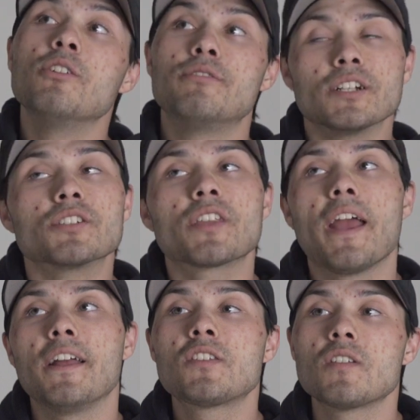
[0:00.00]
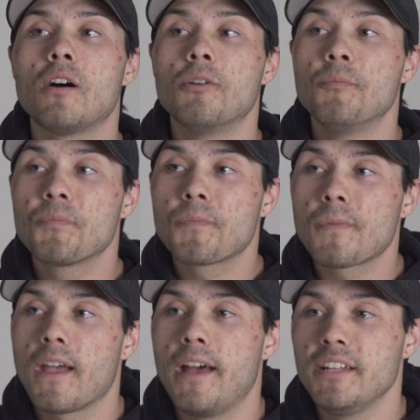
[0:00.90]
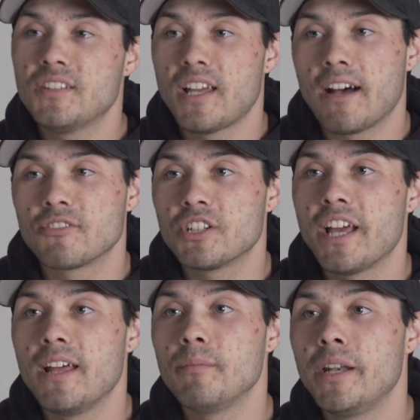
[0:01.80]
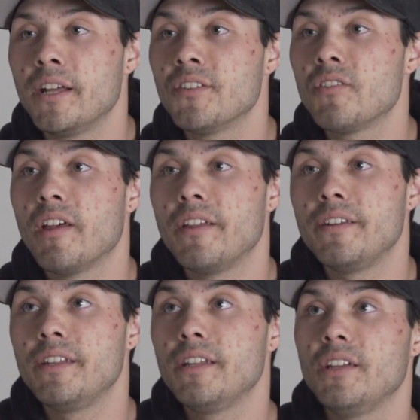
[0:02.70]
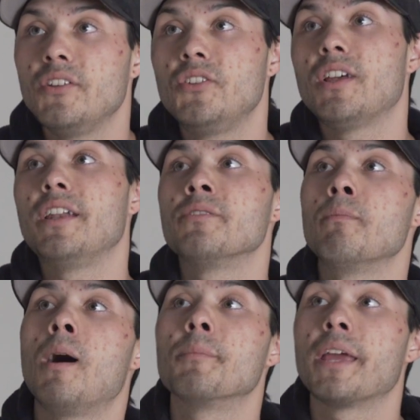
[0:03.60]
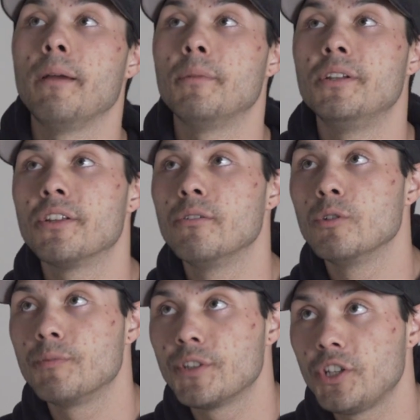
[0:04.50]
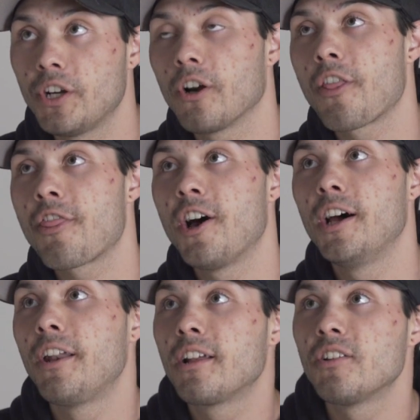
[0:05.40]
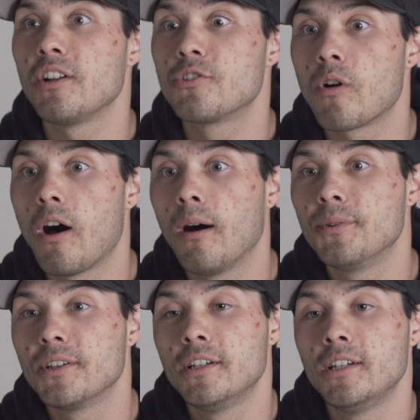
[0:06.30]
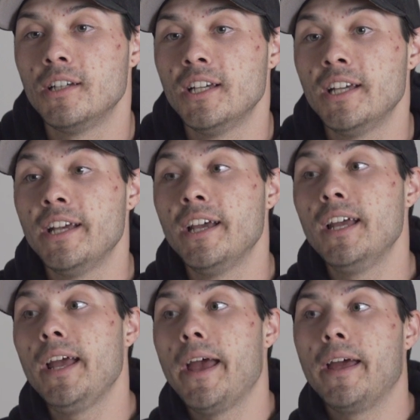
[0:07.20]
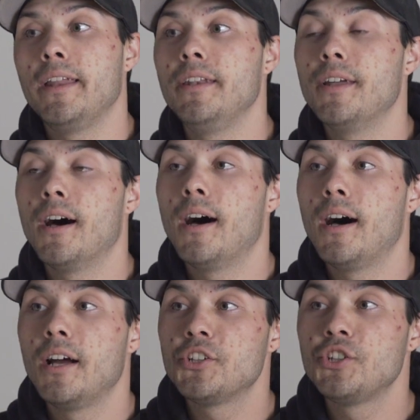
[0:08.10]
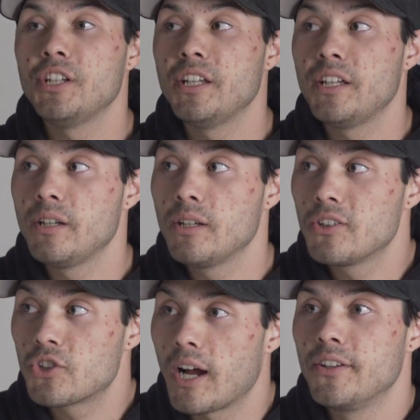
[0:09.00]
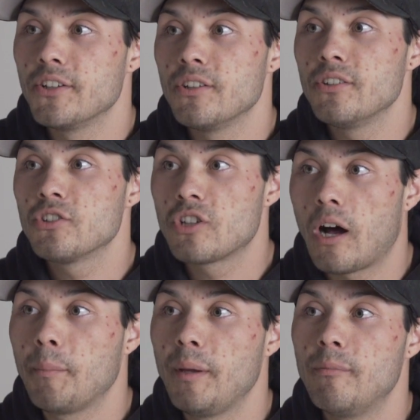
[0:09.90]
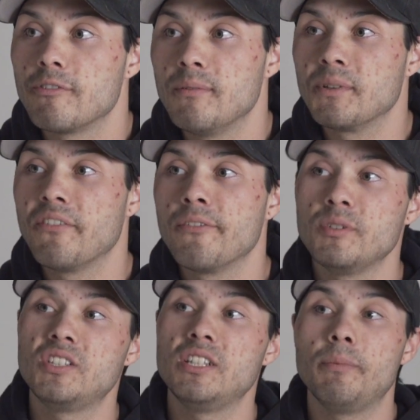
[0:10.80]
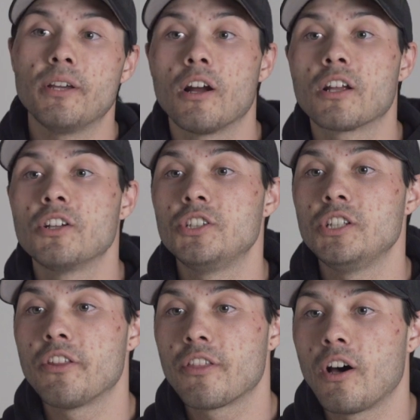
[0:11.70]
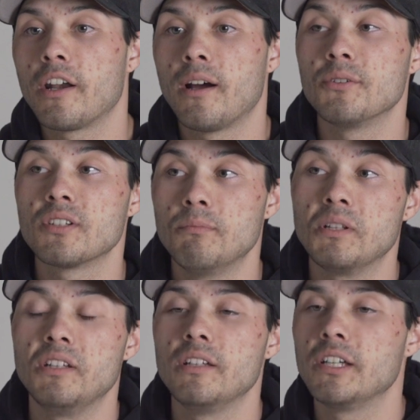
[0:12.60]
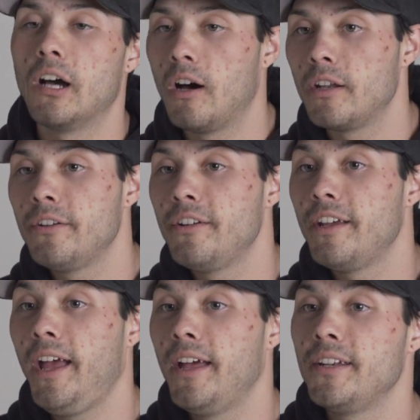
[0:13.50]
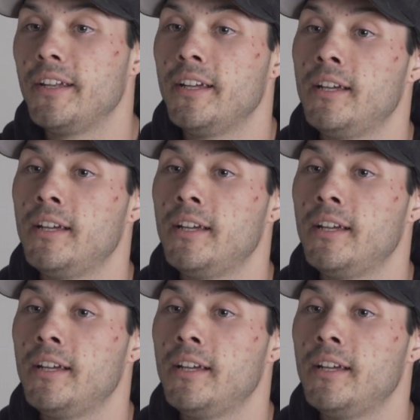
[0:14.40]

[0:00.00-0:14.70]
first aid, so, and he said after 10 minutes, and he said his mom came into the room because she heard a thud because I dropped, and she tried to stop him from giving me CPR because she thought I was completely gone. And